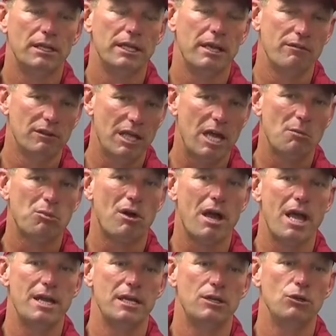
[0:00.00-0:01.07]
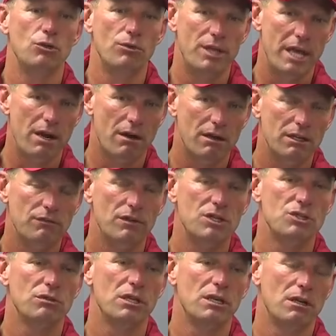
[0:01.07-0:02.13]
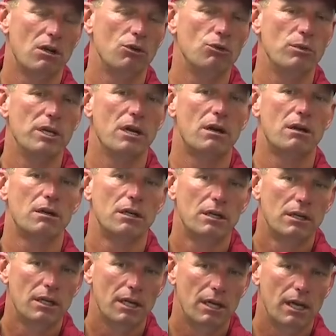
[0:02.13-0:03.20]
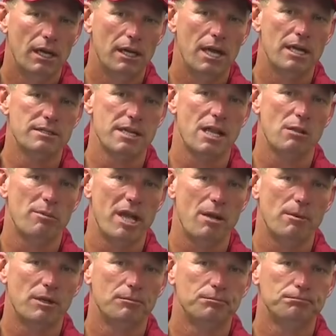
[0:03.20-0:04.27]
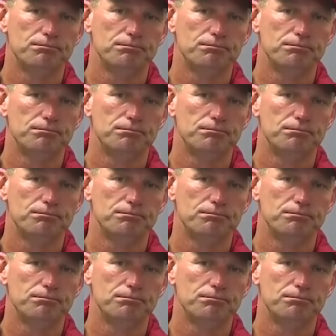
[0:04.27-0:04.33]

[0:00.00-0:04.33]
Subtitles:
and they have a lot of pride in who they are individually and who we are as Alabama.